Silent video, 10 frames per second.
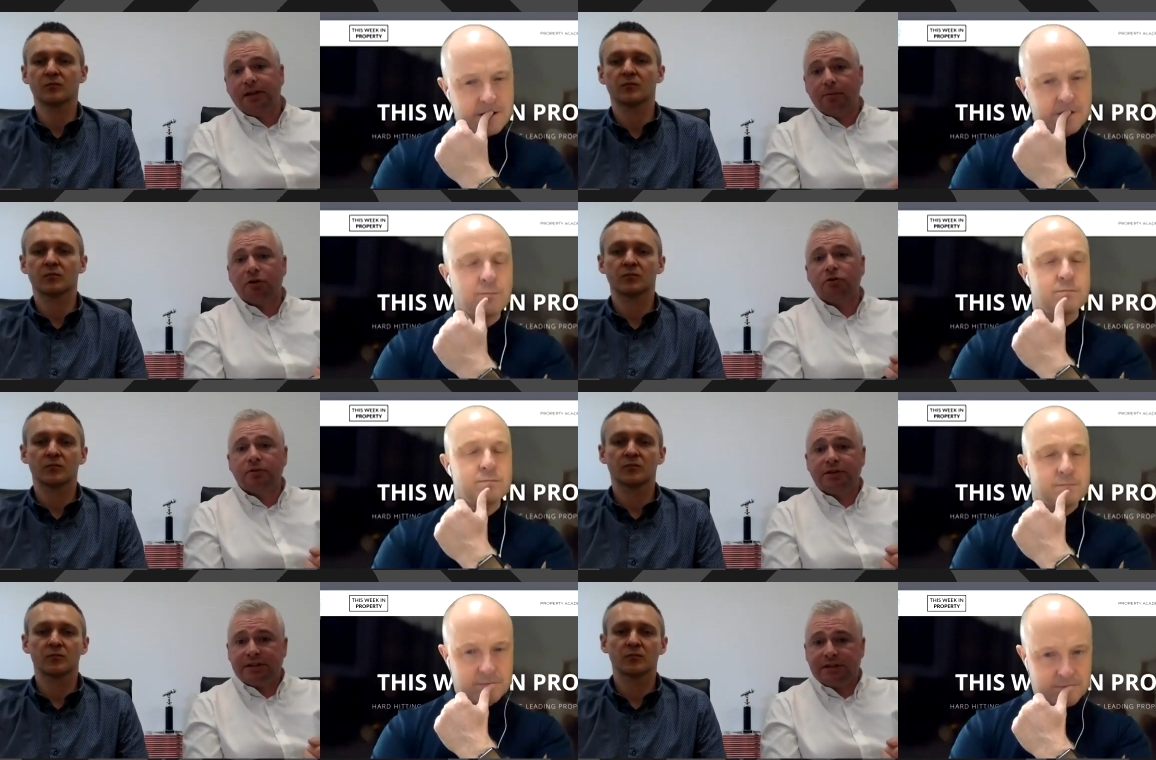Speaker 1: chemical
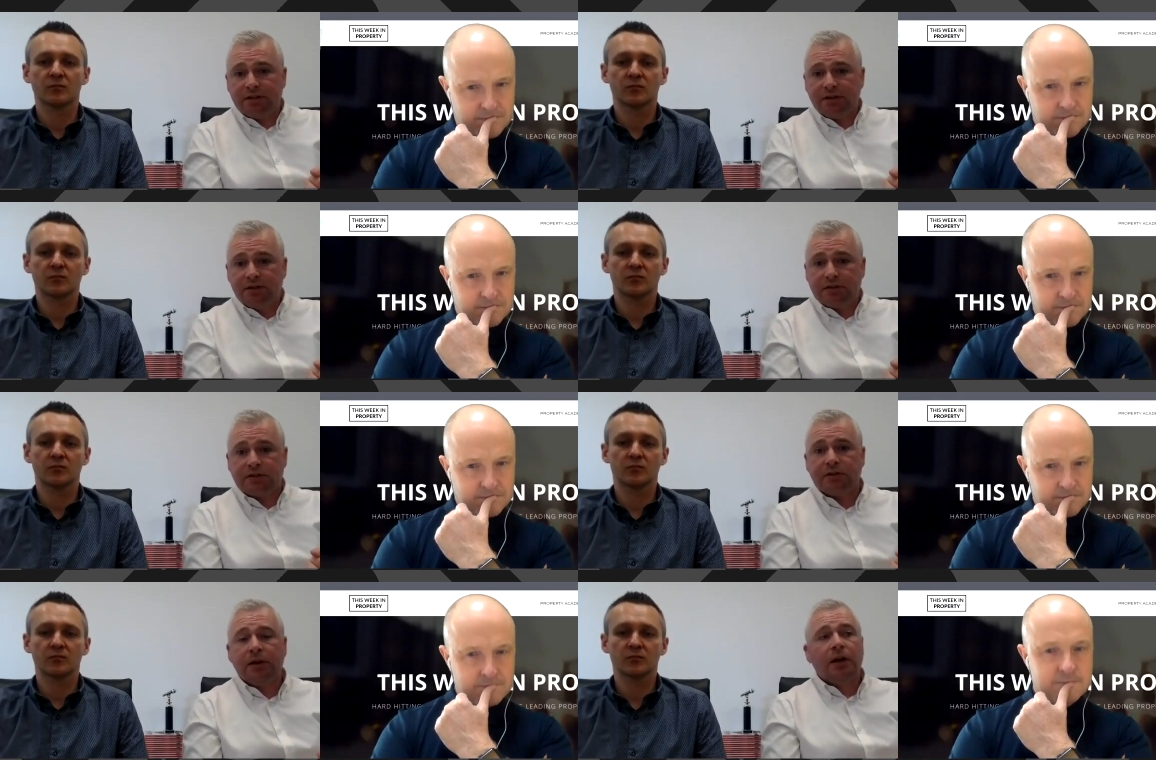
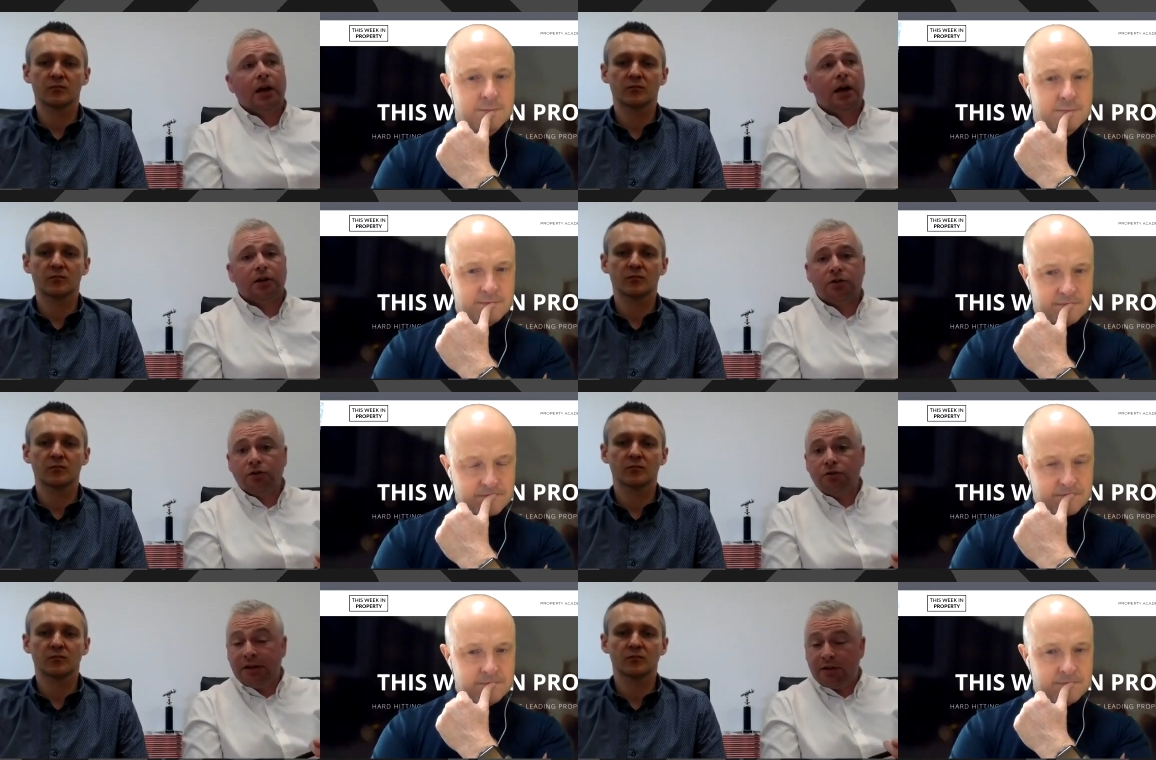resistance, uh,
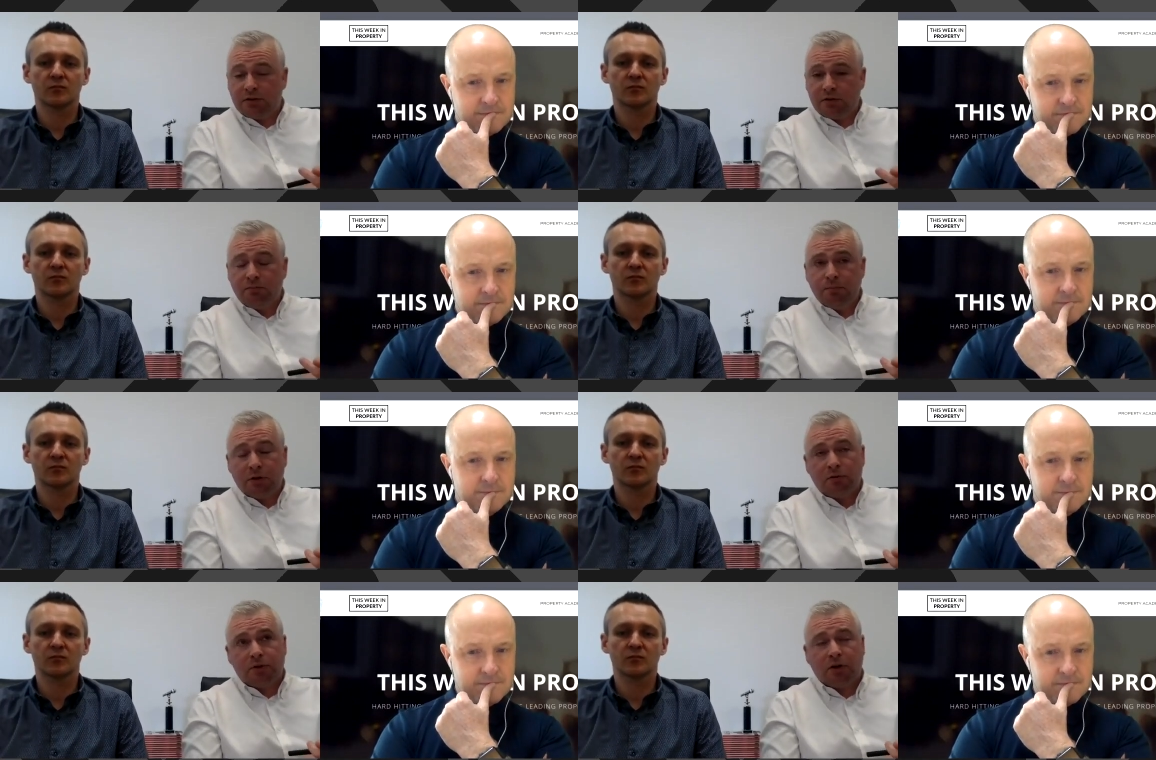good. It's
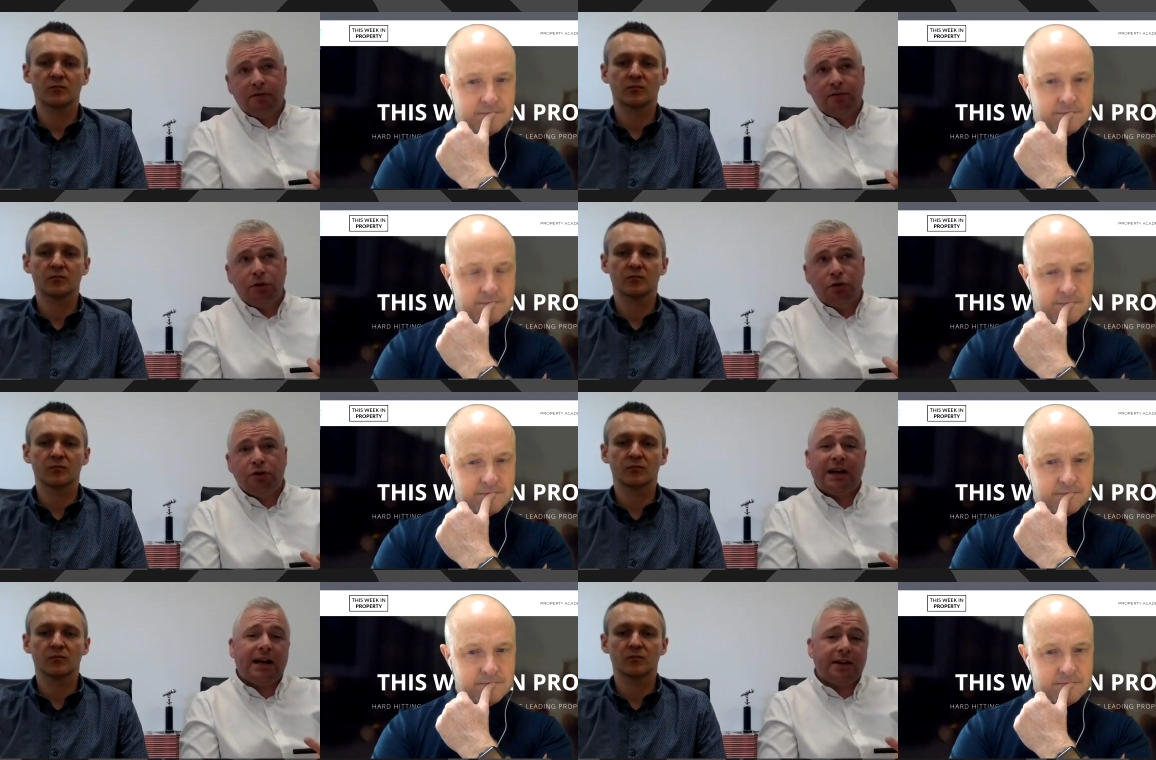kind of
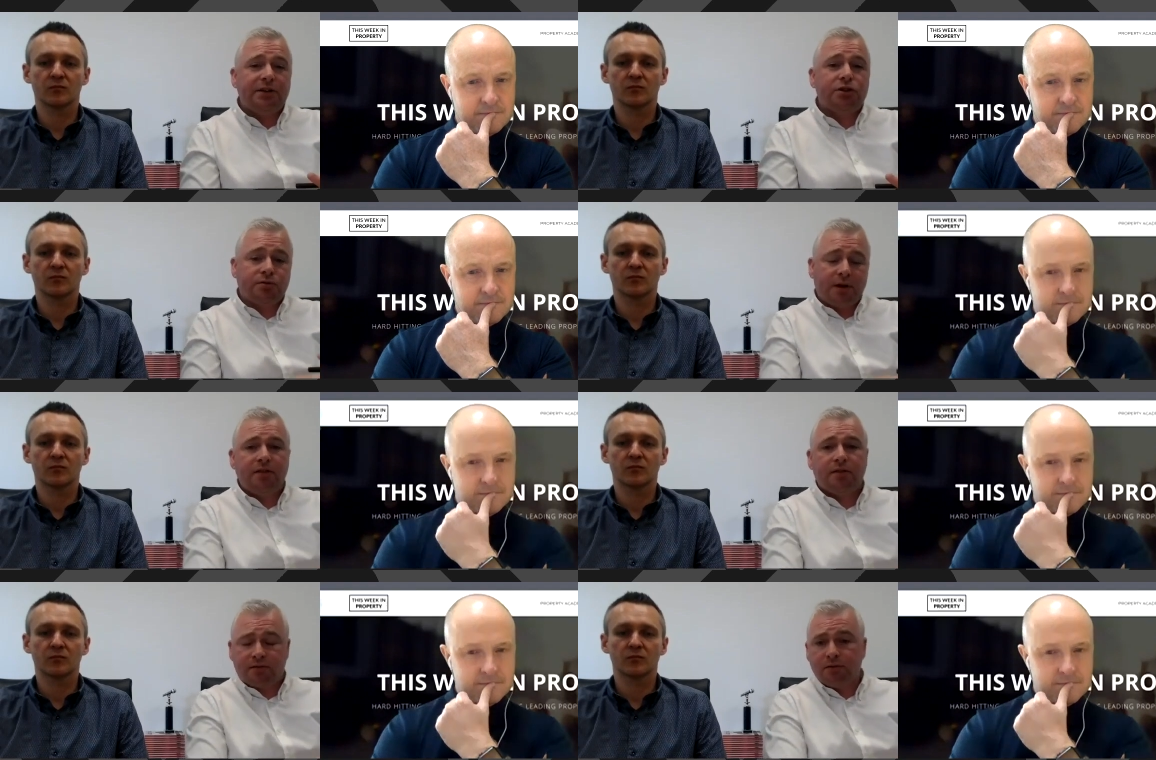good at adding
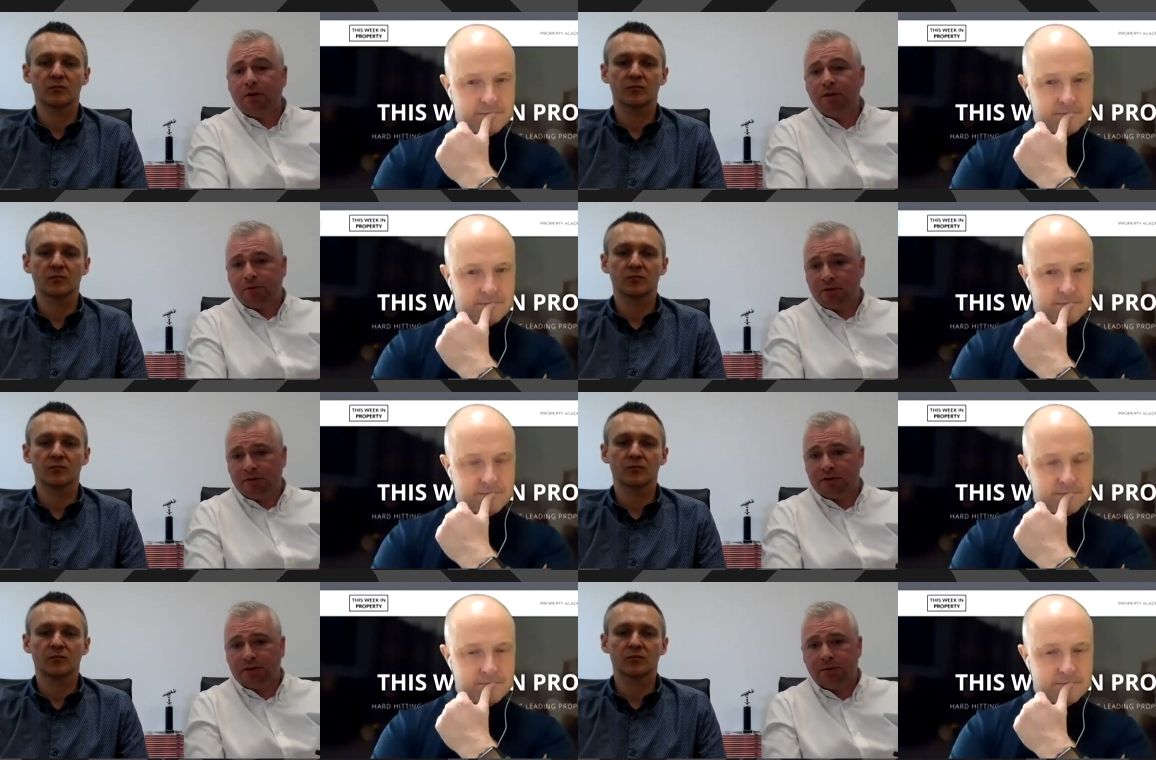strength to other
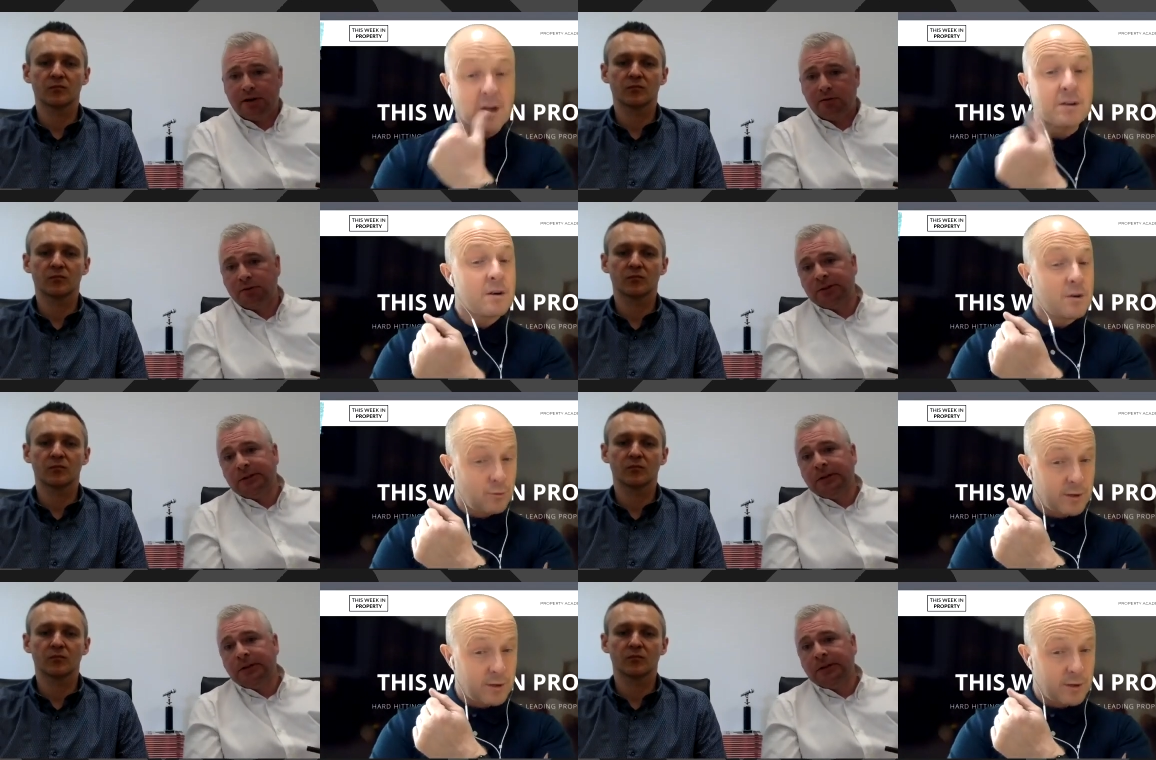products as well.